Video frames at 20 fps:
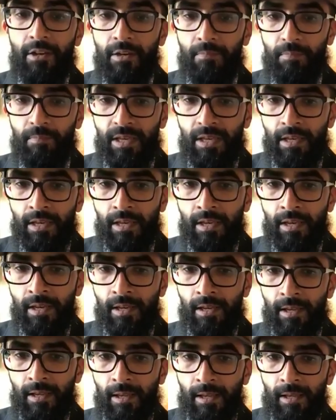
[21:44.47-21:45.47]
be
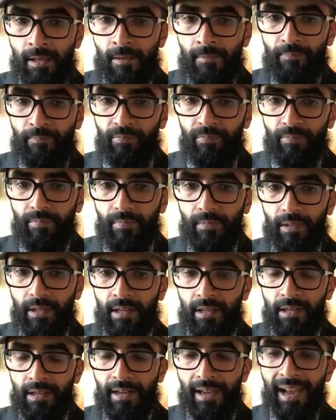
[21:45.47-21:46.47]

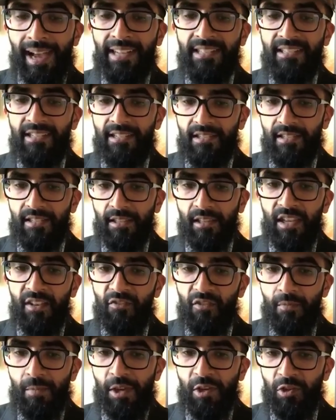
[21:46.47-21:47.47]
accessing the
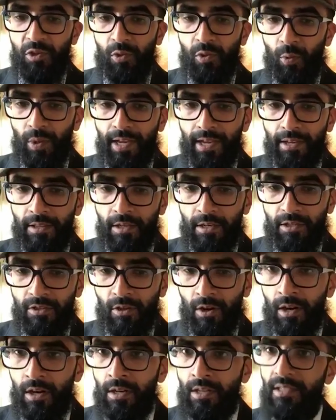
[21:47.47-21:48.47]
information the way others
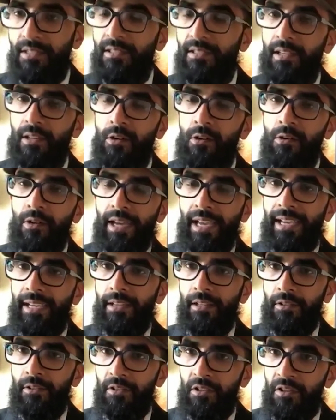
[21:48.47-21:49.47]
are. It's like, oh,
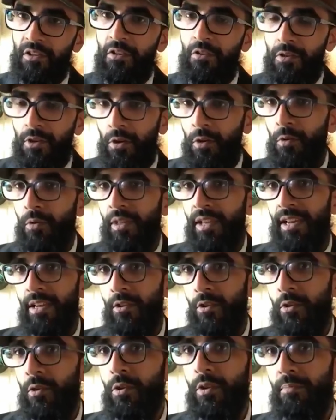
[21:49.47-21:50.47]
hey, did you know that
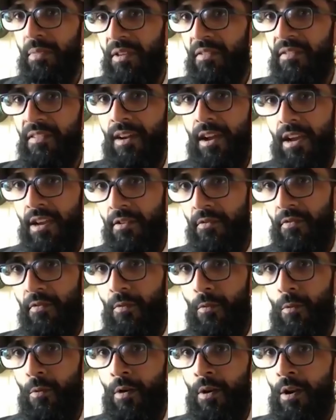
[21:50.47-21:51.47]
you can be fined
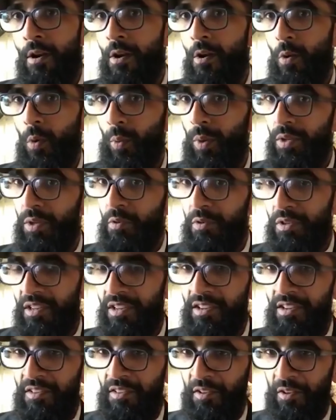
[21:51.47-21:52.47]
for what you did
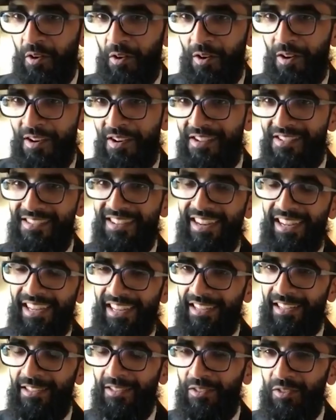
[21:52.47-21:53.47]
in the car,
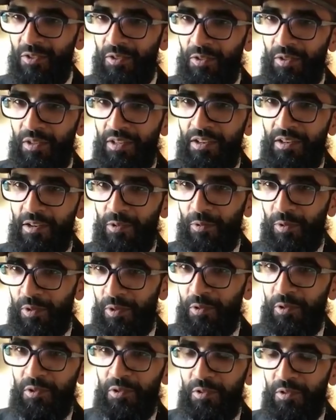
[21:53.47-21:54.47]
right? And so here's what
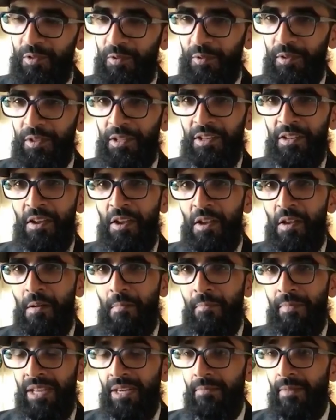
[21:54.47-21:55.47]
you should do to
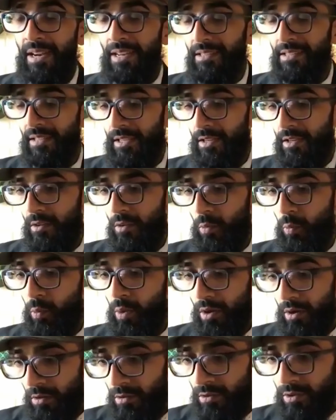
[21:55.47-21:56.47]
minimize it.
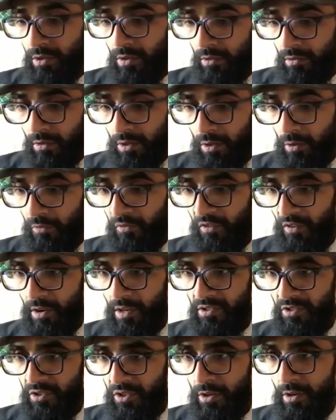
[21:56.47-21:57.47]
We're also, you know, for
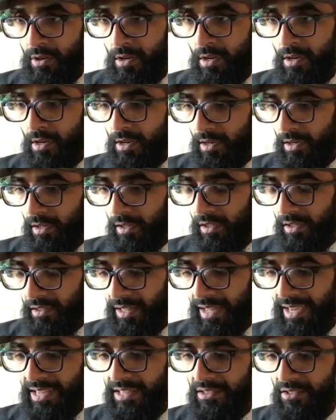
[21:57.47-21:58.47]
a certain
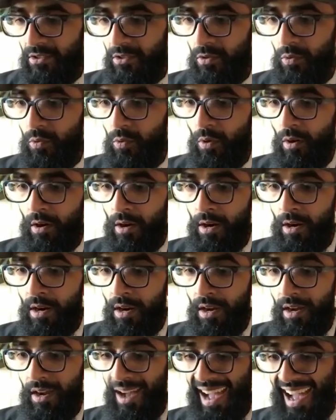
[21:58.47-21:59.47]
clients who are
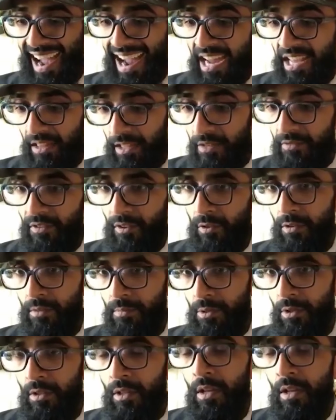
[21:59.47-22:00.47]
highly
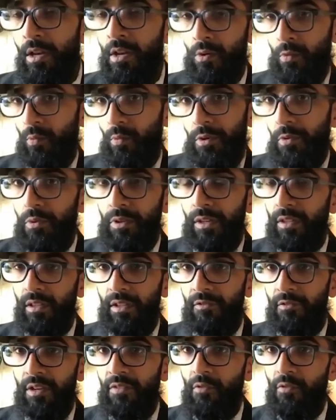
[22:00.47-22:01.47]
vulnerable, we're doing
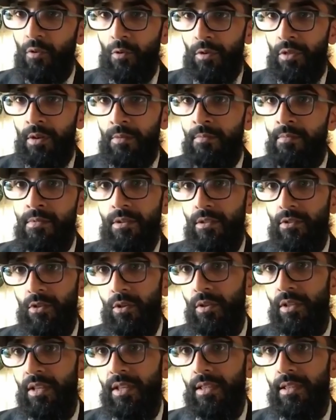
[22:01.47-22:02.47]
delivery for them
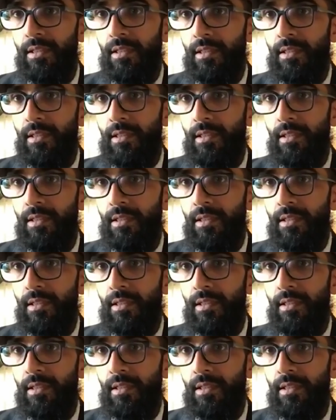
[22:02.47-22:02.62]
so that